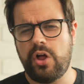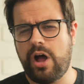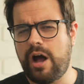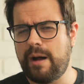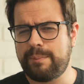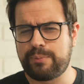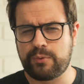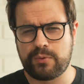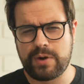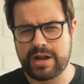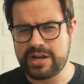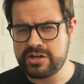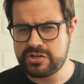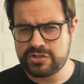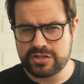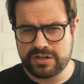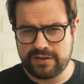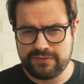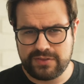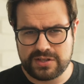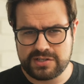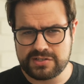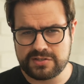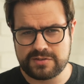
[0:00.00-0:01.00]
operation
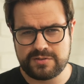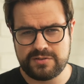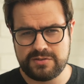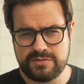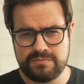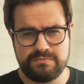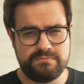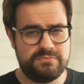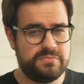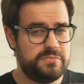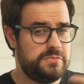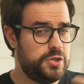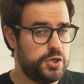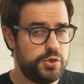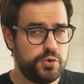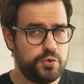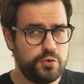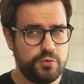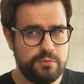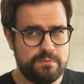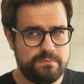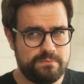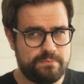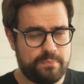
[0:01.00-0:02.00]
of this
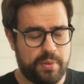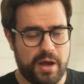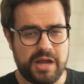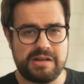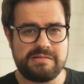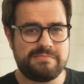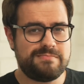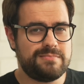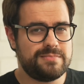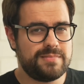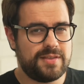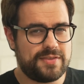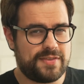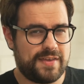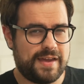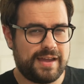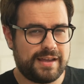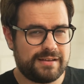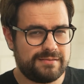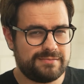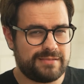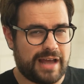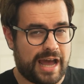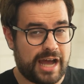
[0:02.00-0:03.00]
new button
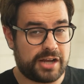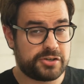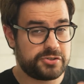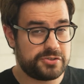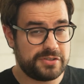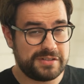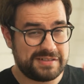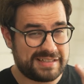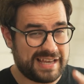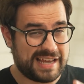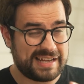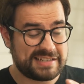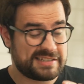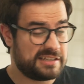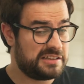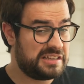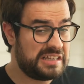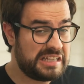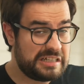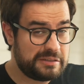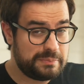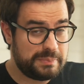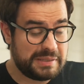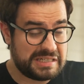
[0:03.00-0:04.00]
thing actually takes a
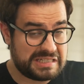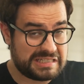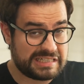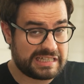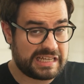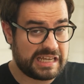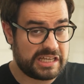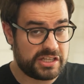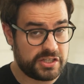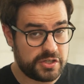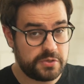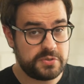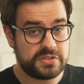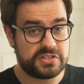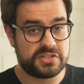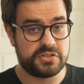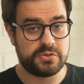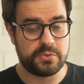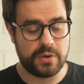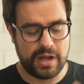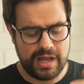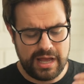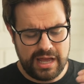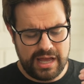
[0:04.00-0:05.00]
little bit to get used
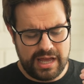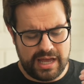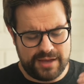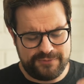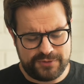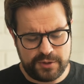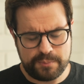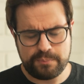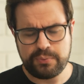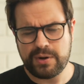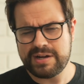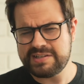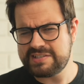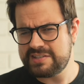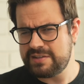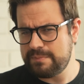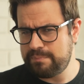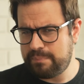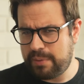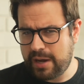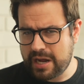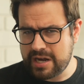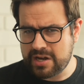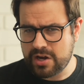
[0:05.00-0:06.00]
to. If you press the
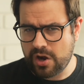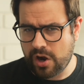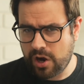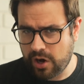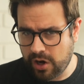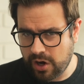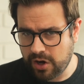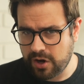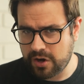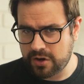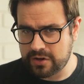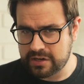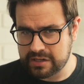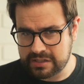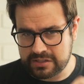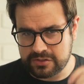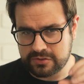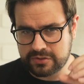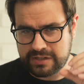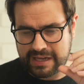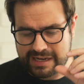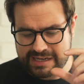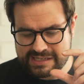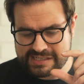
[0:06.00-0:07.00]
button hard,
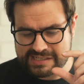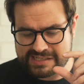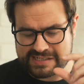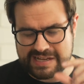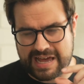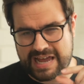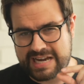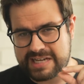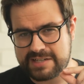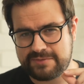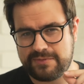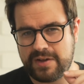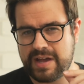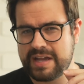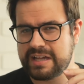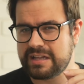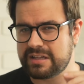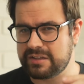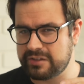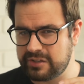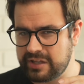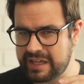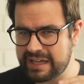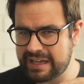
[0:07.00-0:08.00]
you'll get a satisfying
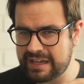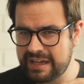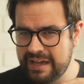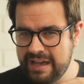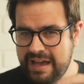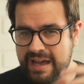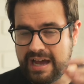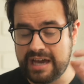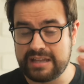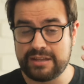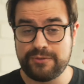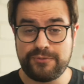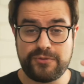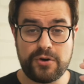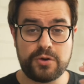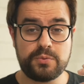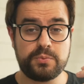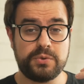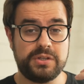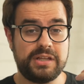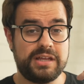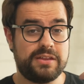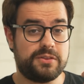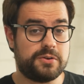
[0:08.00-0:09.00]
click, and the
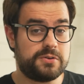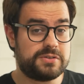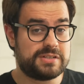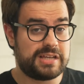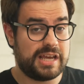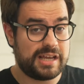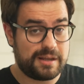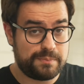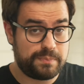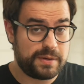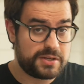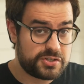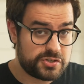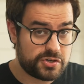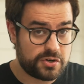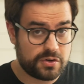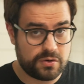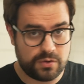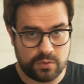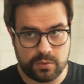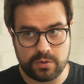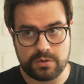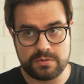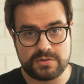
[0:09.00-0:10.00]
phone will either take a
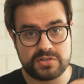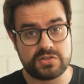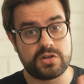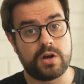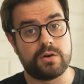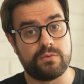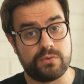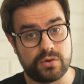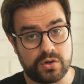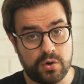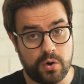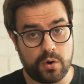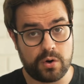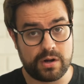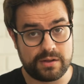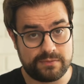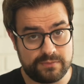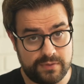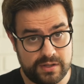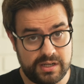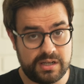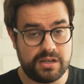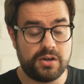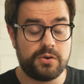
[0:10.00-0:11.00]
picture or start recording
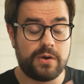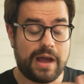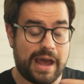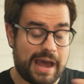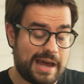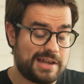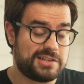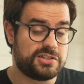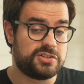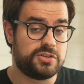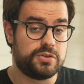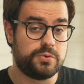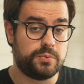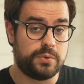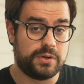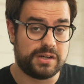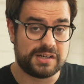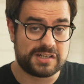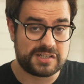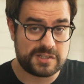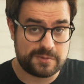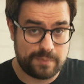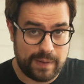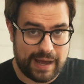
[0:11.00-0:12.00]
video as you would
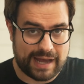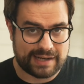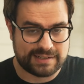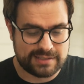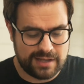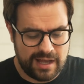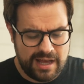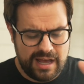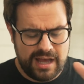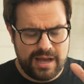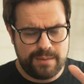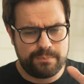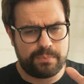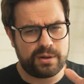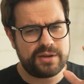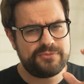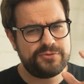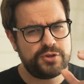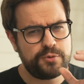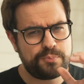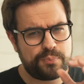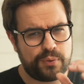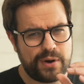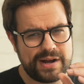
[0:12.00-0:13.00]
expect. But
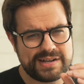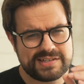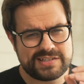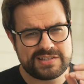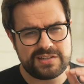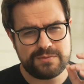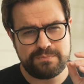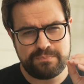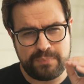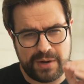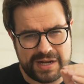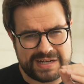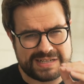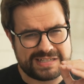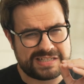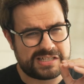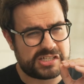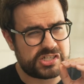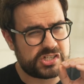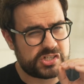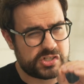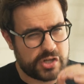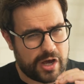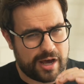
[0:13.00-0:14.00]
if you press the button
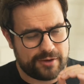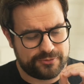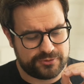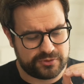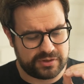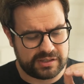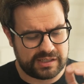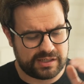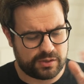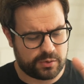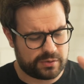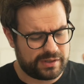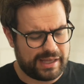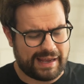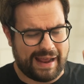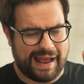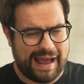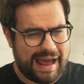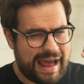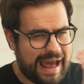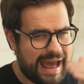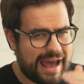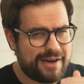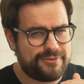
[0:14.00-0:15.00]
softly or like
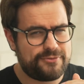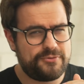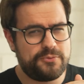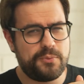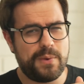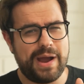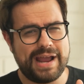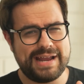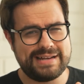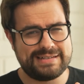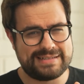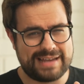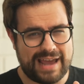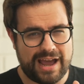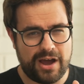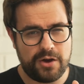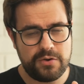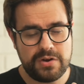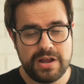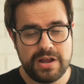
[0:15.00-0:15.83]
halfway down,